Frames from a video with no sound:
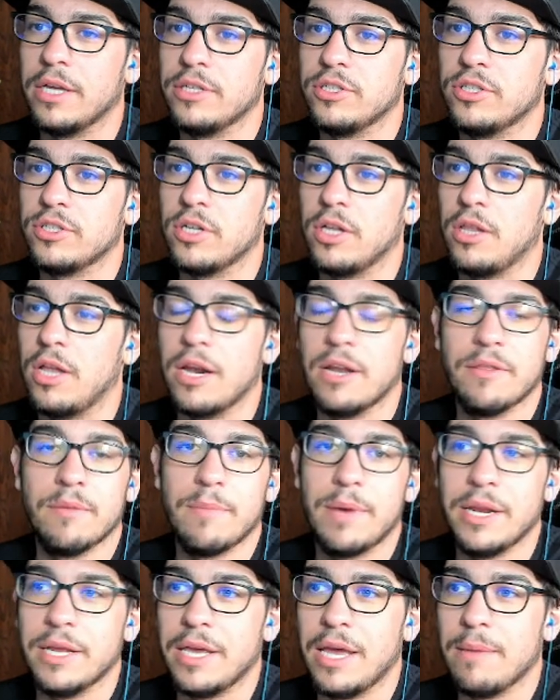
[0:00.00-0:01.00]
just a lot of the
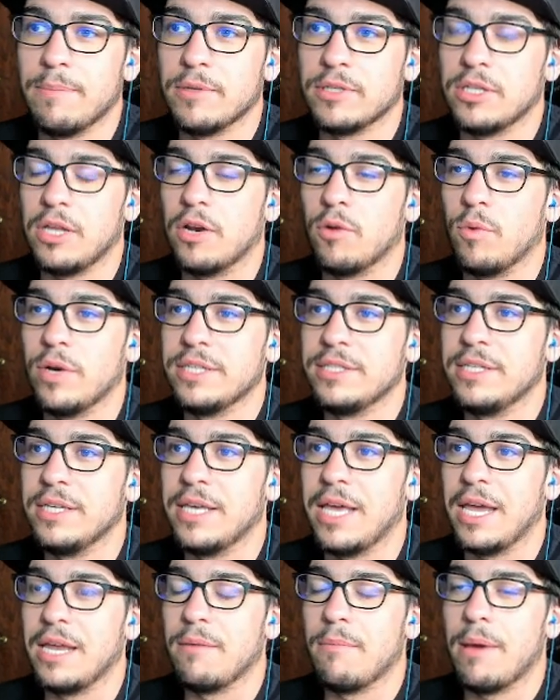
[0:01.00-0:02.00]
metagame. There's a lot of ways to
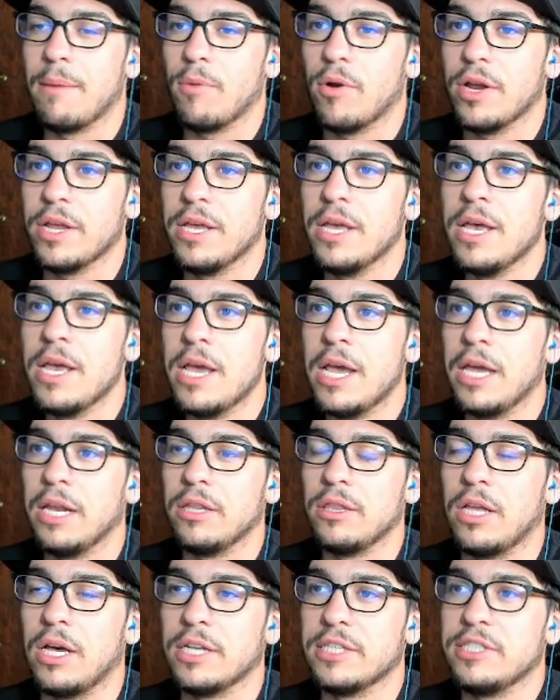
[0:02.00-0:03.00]
gain memory and a
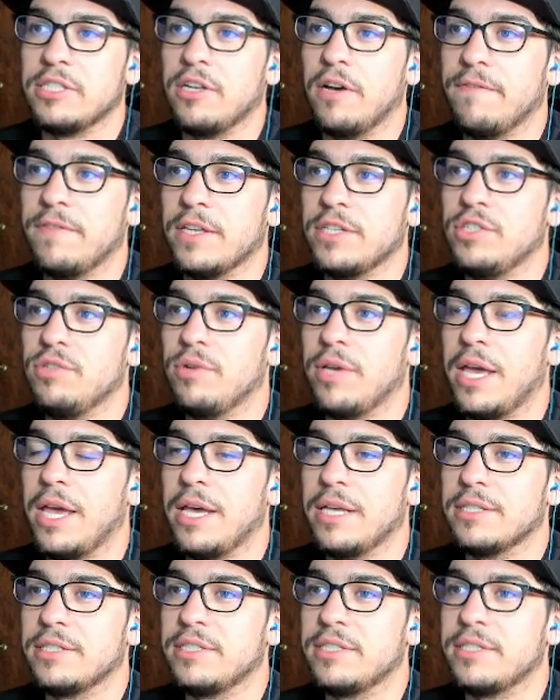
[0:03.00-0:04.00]
lot of stuff that you
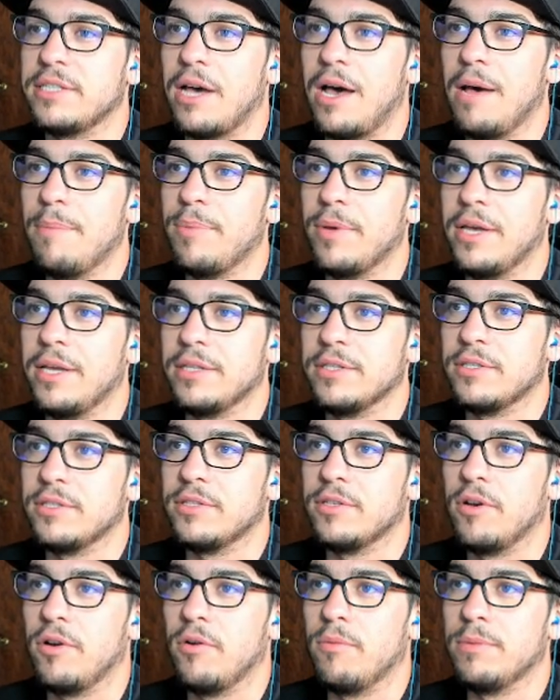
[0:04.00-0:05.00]
can stop, and
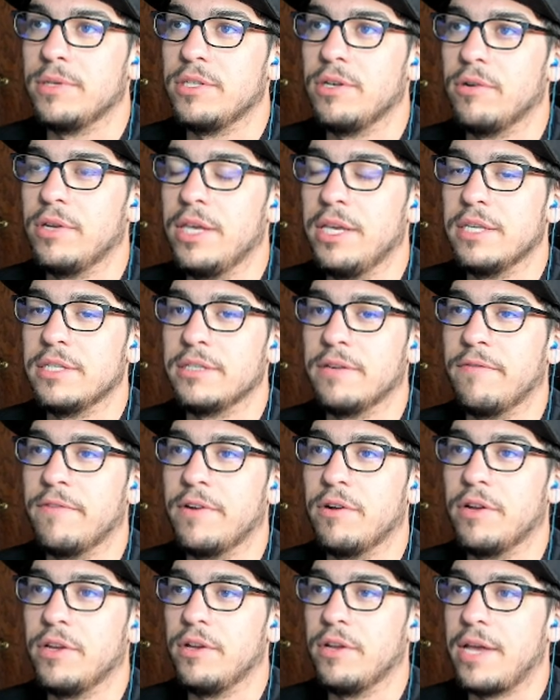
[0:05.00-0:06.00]
so Madoki is a
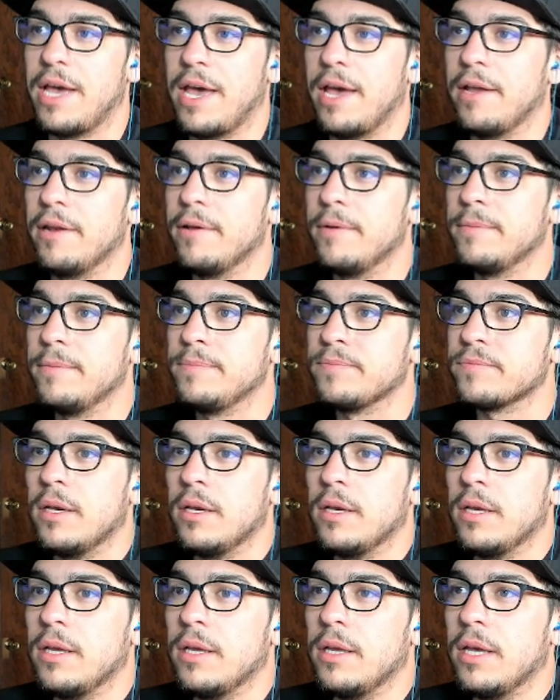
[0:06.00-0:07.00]
very good add.
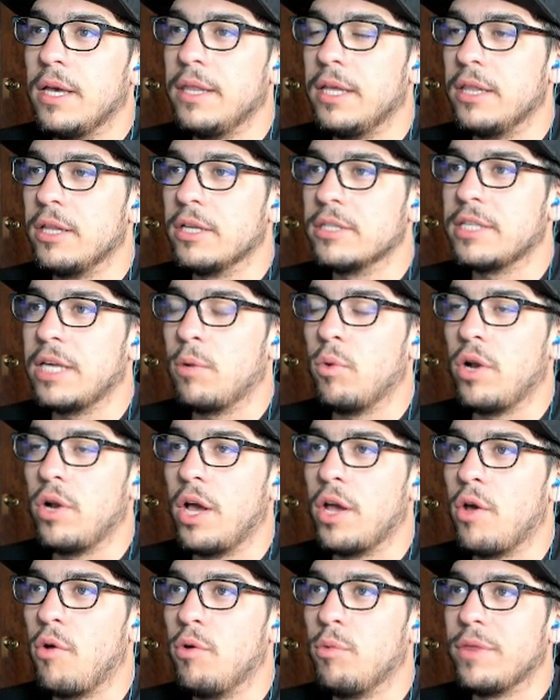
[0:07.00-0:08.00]
And then it looks like we're
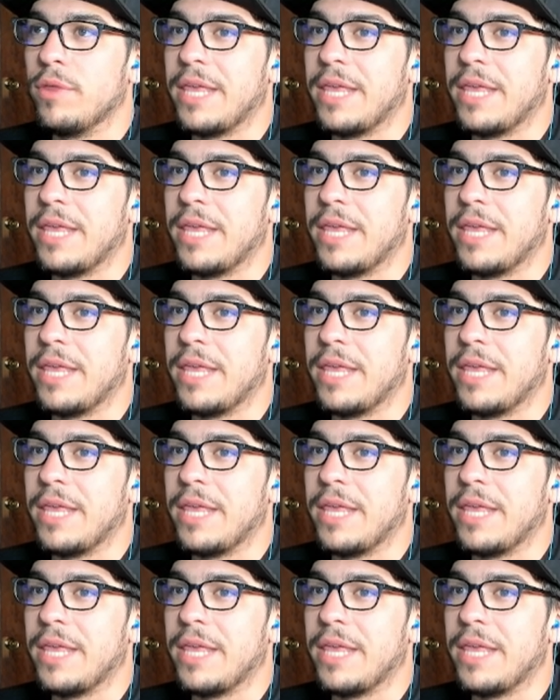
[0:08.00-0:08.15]
not going with